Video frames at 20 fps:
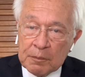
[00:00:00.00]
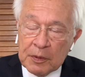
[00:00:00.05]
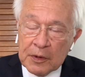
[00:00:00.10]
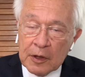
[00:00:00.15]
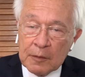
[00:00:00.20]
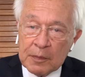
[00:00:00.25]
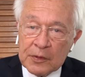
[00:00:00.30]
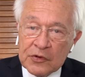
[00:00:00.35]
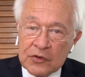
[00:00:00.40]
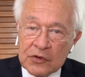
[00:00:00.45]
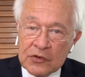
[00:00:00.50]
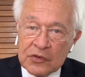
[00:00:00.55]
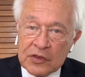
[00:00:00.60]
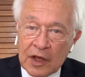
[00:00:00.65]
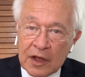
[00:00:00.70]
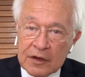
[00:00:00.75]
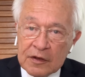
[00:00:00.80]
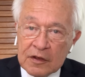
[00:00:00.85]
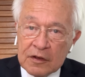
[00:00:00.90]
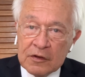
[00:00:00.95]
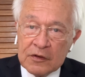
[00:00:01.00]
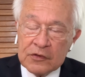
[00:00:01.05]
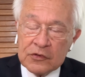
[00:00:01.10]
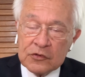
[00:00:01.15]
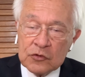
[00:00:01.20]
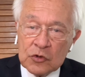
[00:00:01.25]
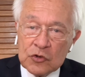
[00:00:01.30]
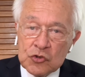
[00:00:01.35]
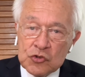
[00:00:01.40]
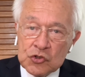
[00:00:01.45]
purposes, that is,
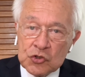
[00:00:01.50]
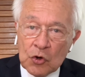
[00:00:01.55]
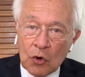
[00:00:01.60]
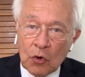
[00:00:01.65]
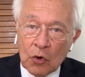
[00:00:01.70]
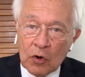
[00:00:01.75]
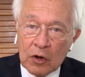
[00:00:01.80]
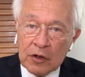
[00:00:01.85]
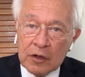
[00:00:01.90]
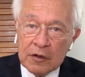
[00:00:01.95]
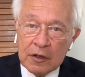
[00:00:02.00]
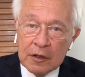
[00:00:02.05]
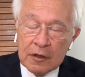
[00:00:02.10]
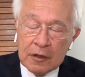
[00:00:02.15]
to ensure